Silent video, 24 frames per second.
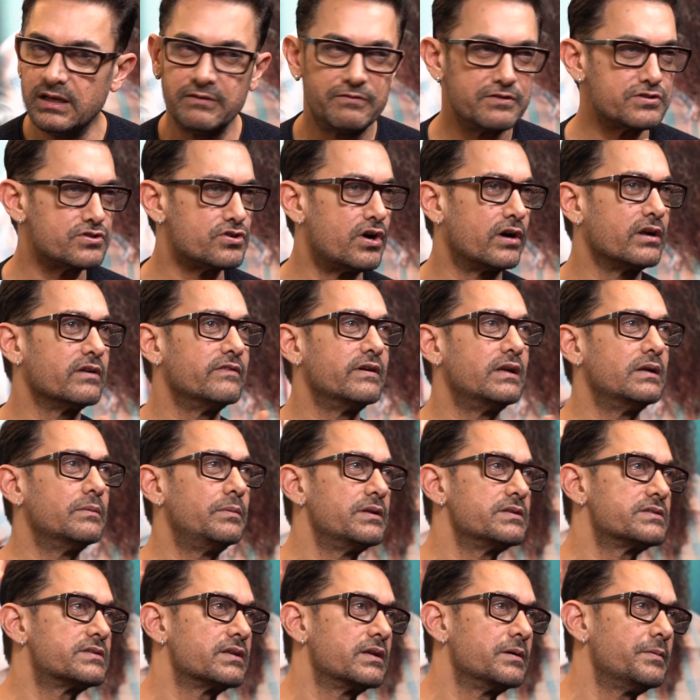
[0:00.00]
If it's not available
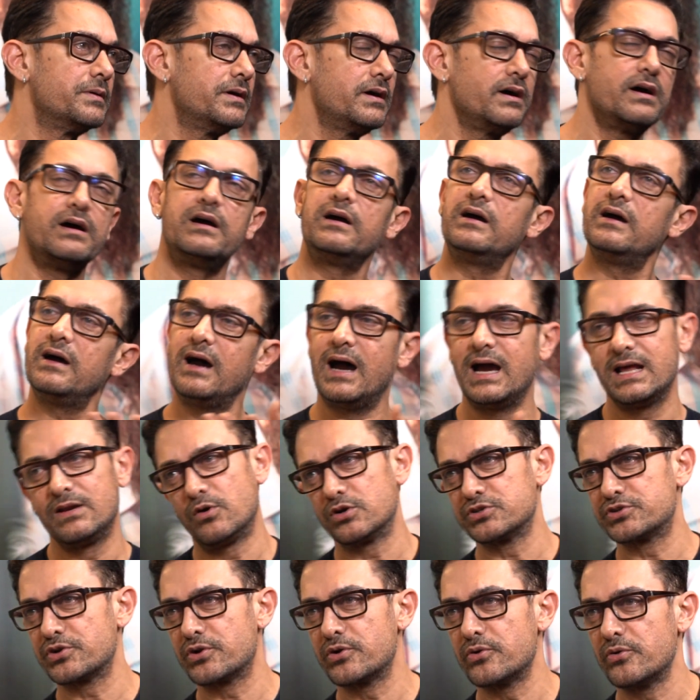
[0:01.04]
in cinema, I'll
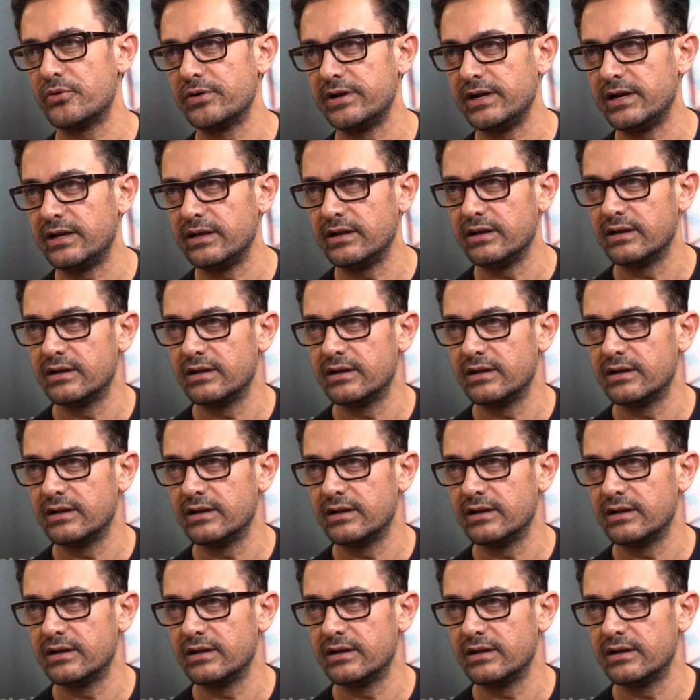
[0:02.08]
watch it on OTT.